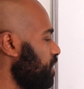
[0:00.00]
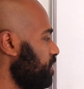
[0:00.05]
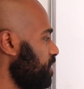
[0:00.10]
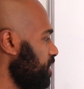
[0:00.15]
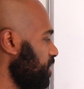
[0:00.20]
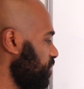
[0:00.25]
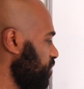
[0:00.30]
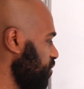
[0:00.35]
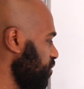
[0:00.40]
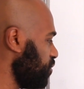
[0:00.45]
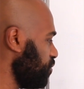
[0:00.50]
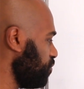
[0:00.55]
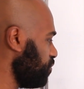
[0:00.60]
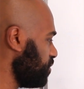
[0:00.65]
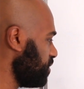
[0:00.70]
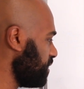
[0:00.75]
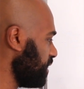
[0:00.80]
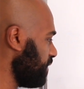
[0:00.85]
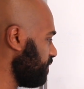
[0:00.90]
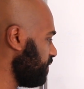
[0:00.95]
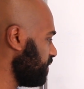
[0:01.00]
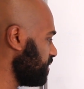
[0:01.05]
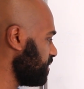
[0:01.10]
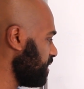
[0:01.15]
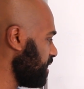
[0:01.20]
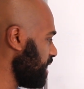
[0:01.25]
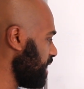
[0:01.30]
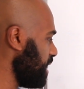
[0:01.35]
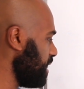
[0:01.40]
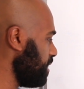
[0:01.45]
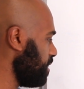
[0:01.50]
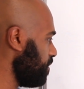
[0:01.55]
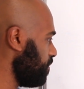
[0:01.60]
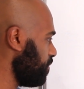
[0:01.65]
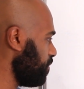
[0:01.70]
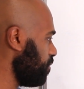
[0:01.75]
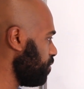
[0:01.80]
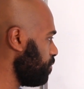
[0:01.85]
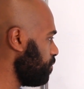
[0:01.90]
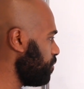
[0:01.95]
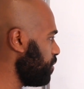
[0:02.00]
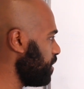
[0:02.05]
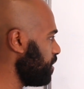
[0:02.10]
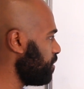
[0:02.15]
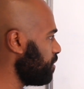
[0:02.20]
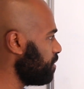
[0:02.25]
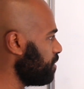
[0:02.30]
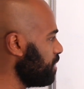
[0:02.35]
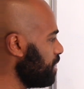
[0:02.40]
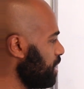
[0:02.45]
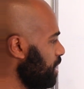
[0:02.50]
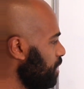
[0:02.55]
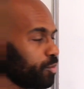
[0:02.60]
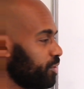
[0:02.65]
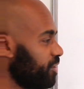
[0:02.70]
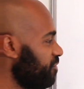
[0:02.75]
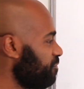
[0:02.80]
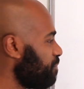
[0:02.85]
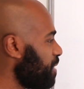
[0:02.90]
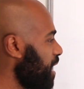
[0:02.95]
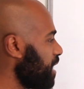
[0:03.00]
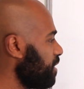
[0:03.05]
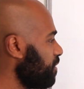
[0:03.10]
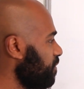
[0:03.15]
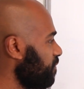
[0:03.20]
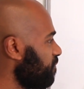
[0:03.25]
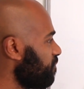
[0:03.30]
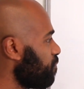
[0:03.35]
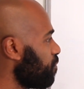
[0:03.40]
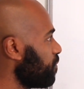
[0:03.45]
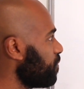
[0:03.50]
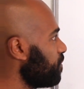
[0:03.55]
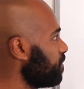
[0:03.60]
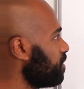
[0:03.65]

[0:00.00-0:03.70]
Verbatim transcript: of these 2's to give us an 8 in the numerator. We have pi to the fourth